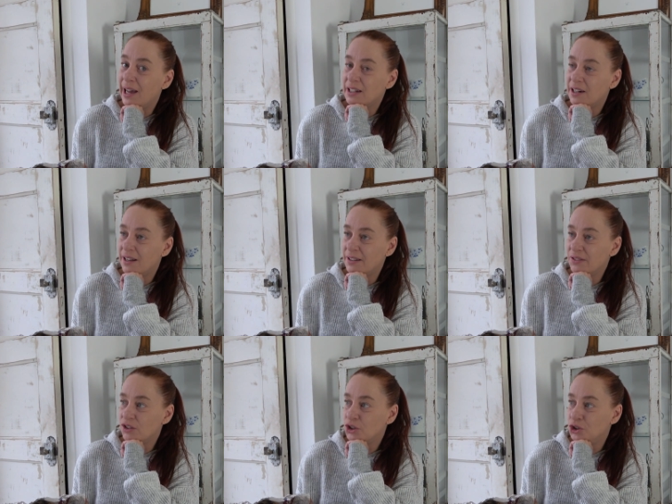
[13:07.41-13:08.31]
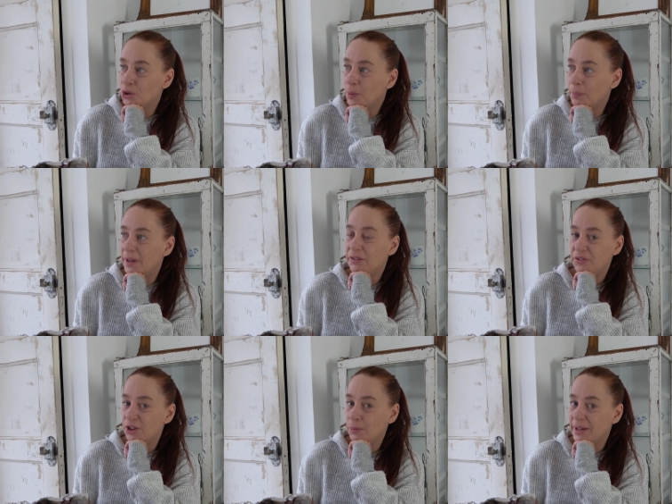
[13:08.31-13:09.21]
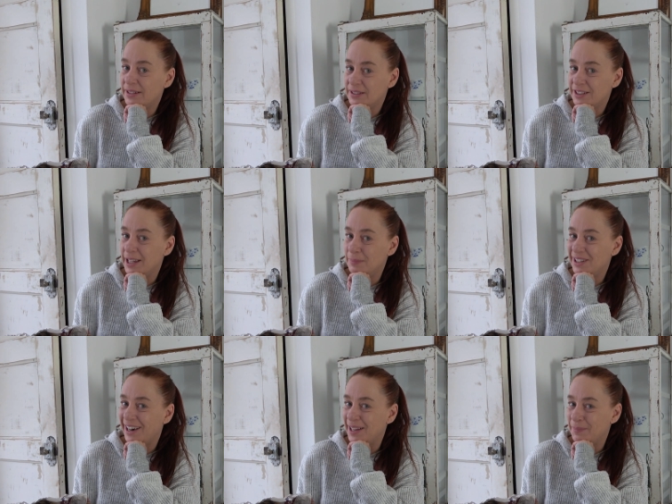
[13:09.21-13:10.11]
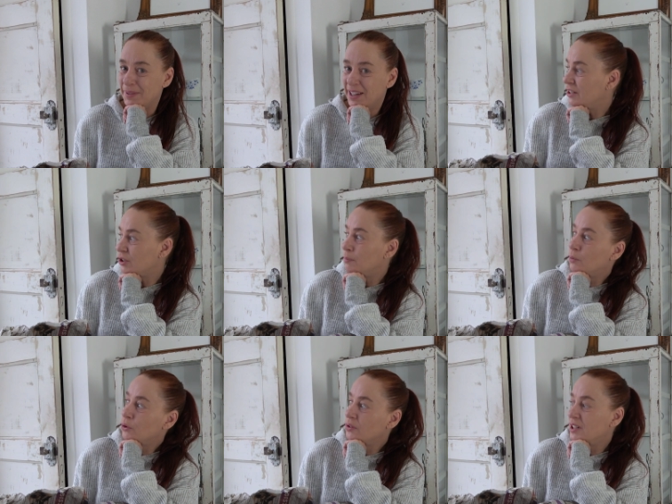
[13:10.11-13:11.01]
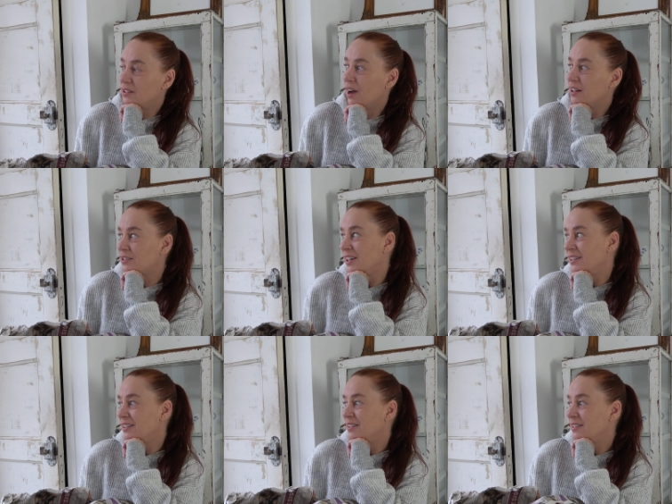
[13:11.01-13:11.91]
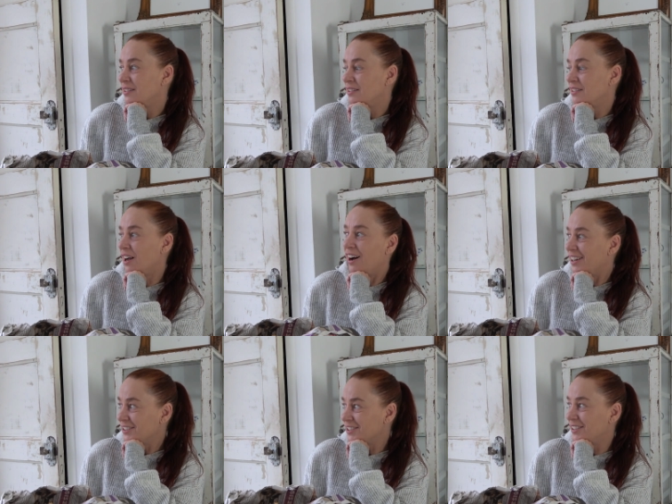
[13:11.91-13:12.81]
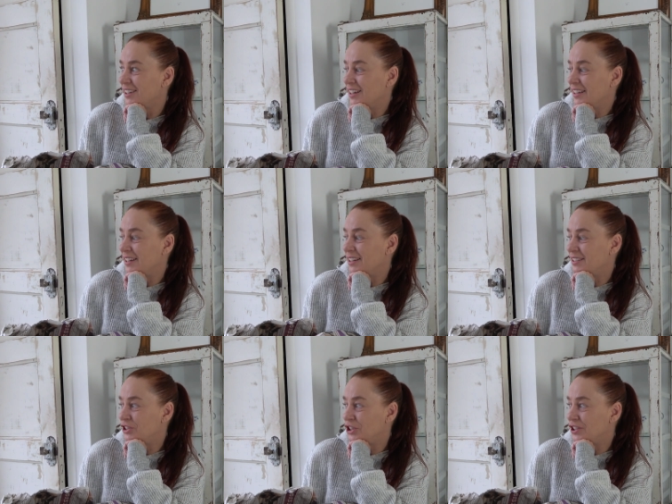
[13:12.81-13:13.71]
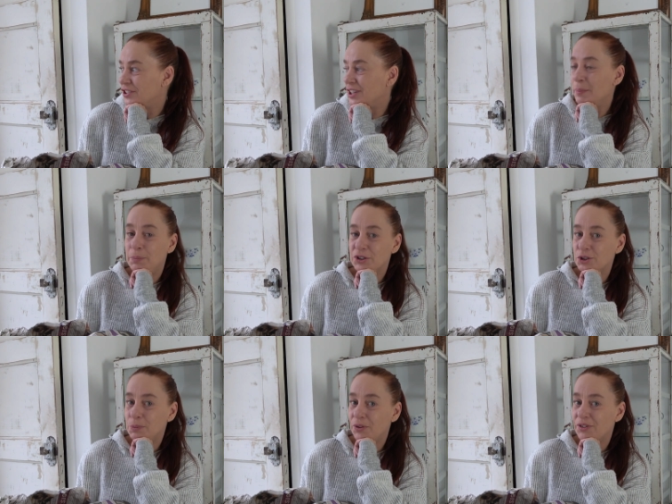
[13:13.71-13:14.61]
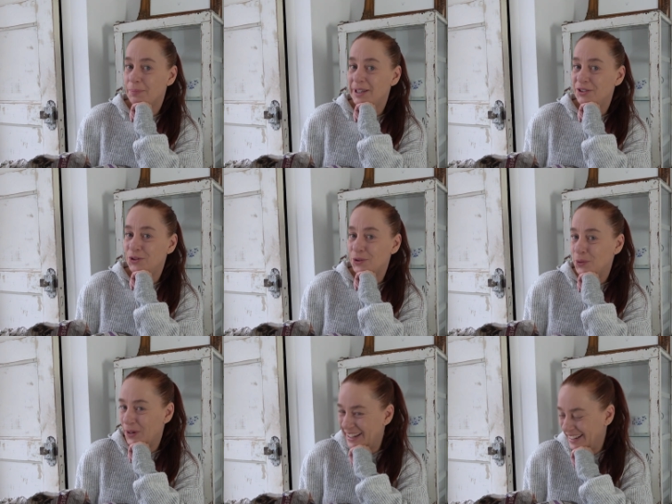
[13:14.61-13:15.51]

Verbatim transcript: I can't shop and film at the same time. It is a multitasking task that is just impossible for me to do.